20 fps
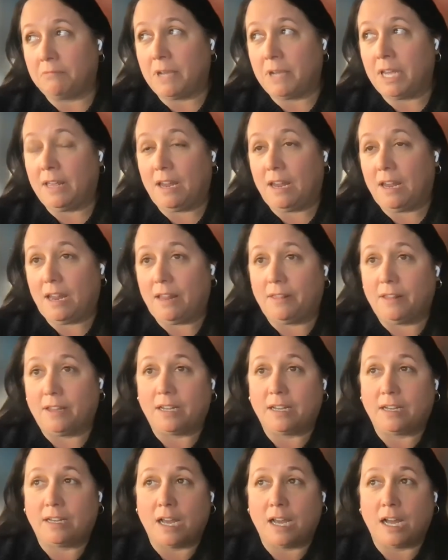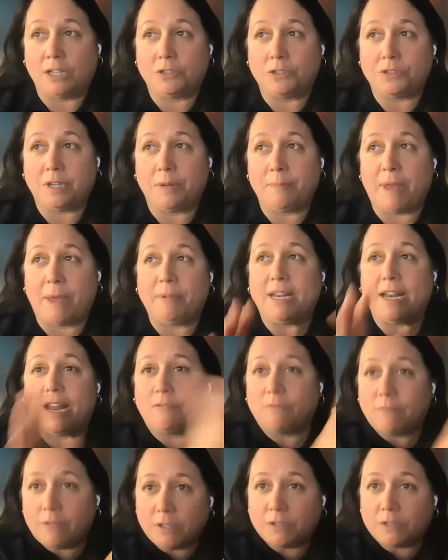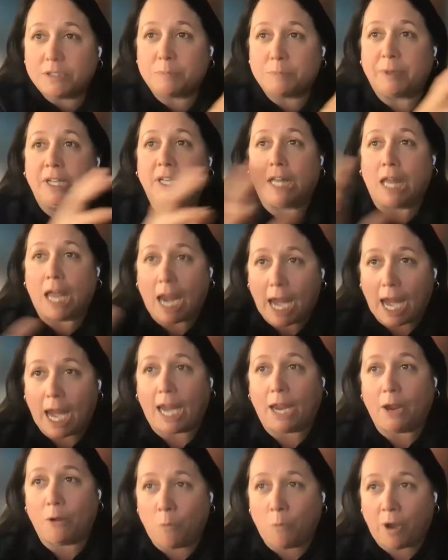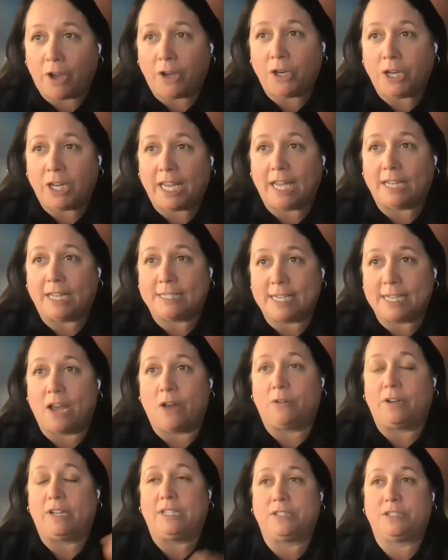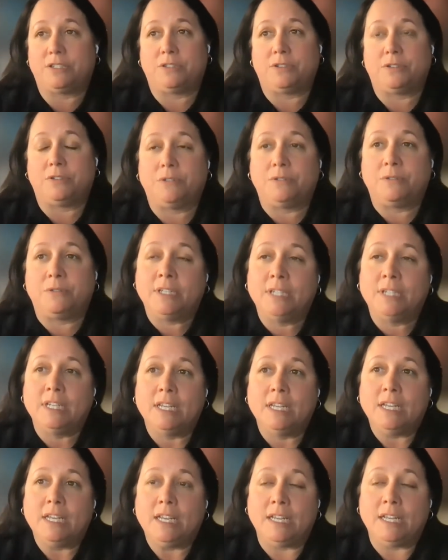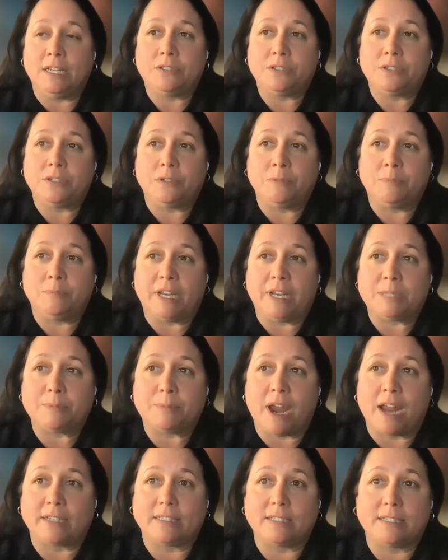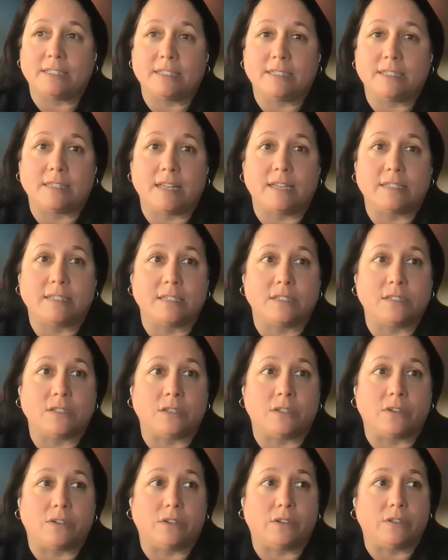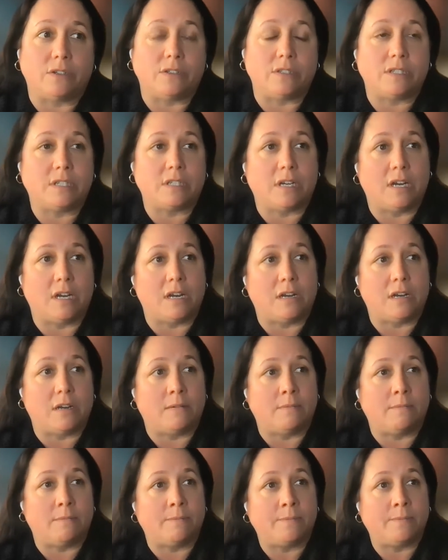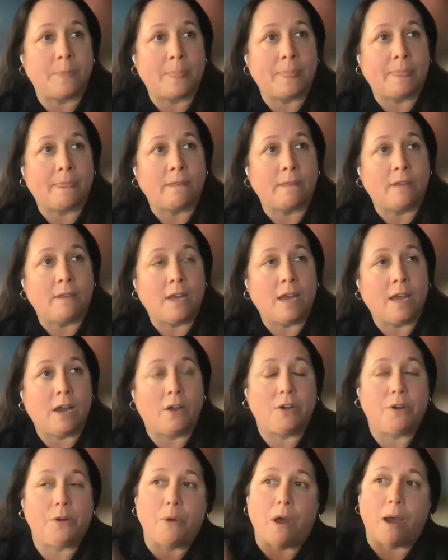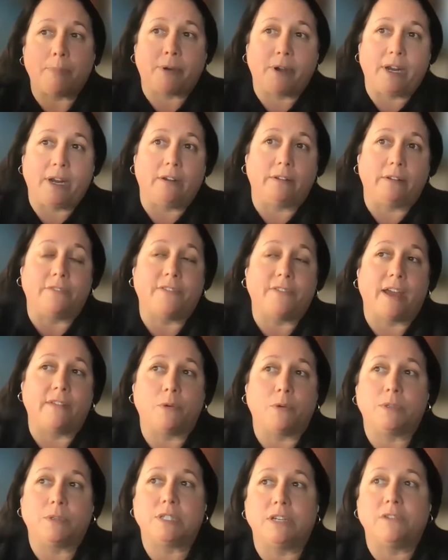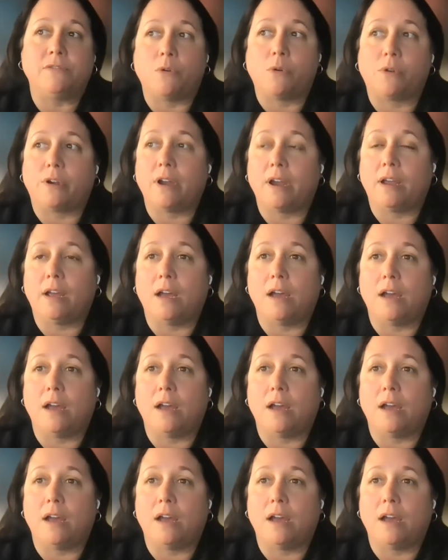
in the country, maybe Netroots, but like where you get down into best practices, lessons learned, how do you operate on the 501c4